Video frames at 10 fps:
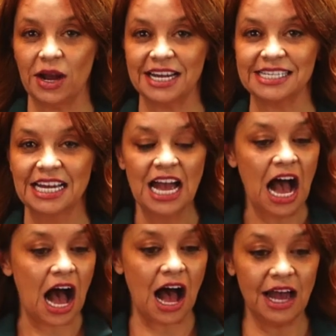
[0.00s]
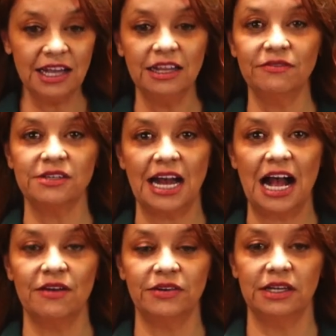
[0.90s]
ways. I love to
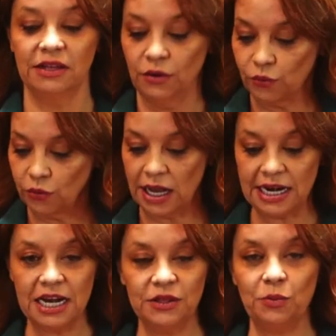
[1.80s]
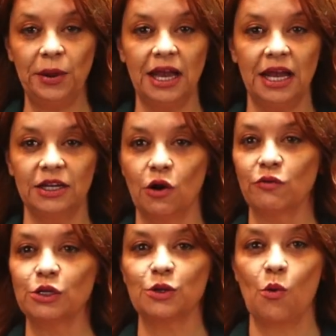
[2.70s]
have it right out of the pan
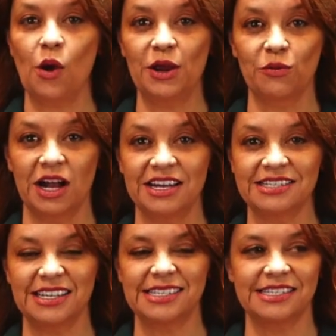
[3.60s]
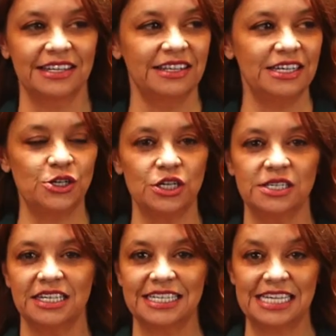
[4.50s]
over some white rice. It's delicious
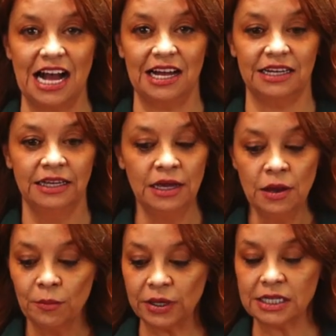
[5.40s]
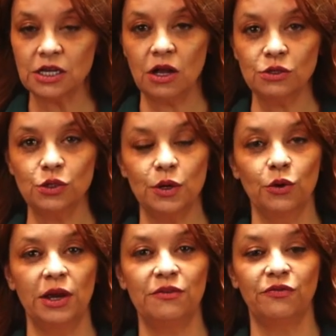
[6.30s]
and it's hot, but it's also a
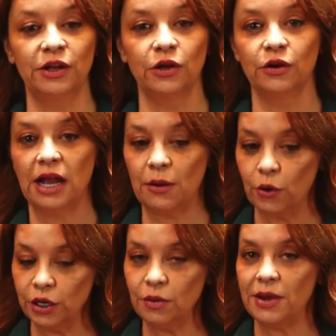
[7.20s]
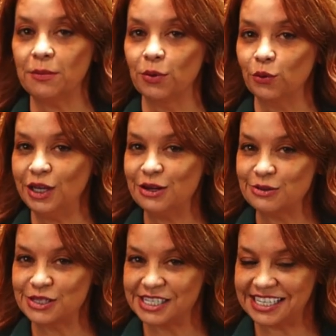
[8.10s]
great filler, and we're gonna make
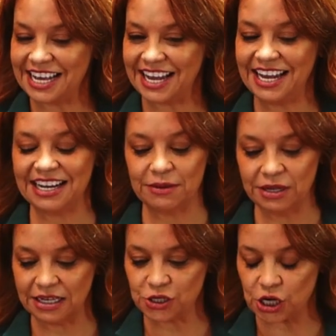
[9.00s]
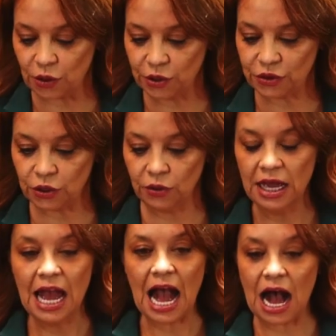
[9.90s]
burritos today, and I'm gonna share with you
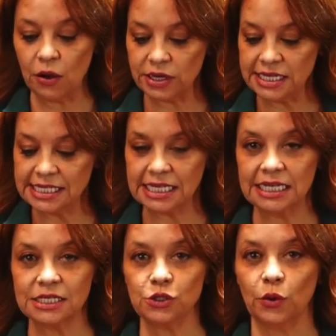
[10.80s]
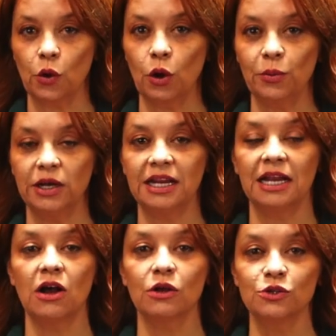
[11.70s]
how easy it is to incorporate it
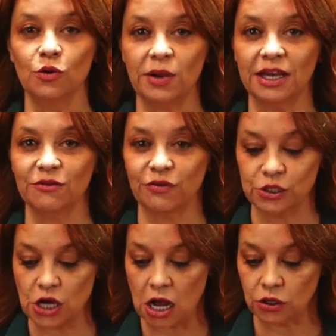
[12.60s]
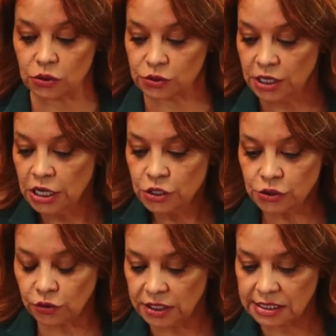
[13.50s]
and also make it for tacos.
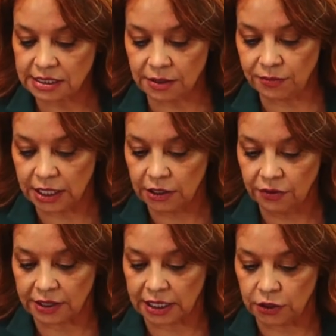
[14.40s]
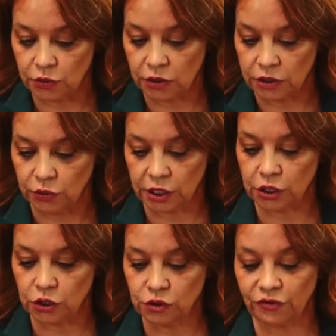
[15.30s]
So this is a meal that you
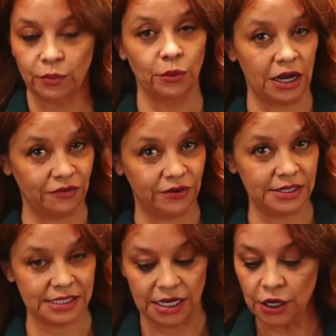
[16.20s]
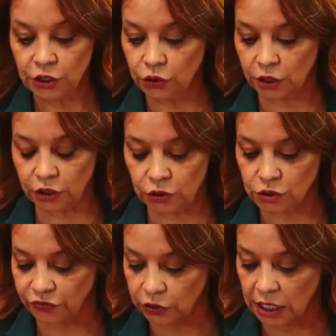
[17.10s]
can use for breakfast, you can use
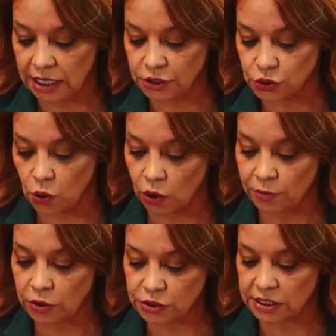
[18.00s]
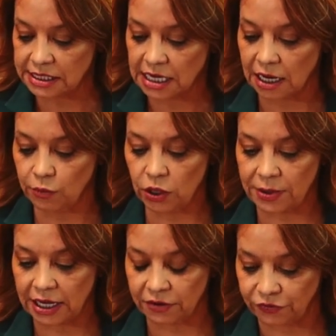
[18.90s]
for lunch, or most of the time we
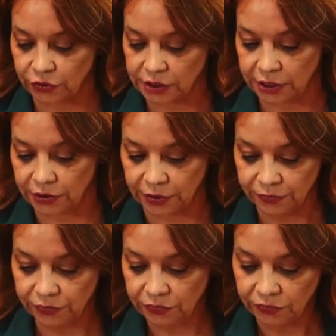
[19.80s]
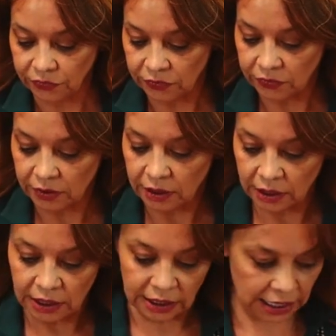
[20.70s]
make it for dinner.
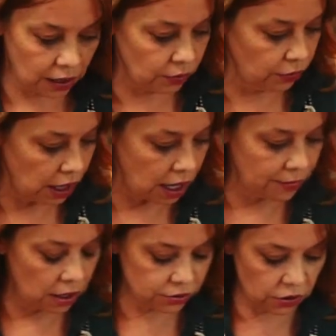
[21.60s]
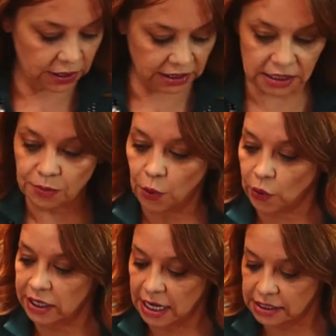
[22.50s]
Now, I'm also at this
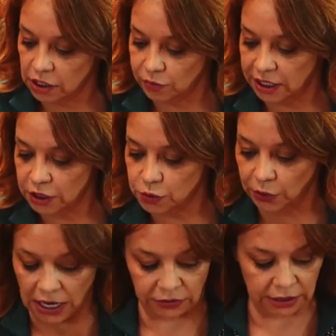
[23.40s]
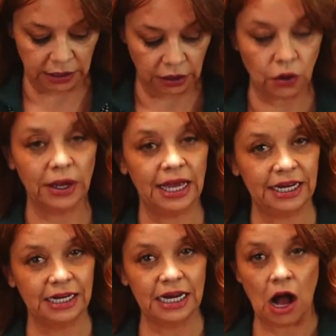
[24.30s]
point, as our meat is browning, going to go ahead
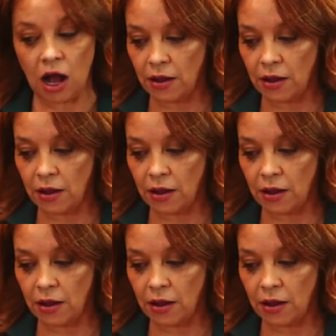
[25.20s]
and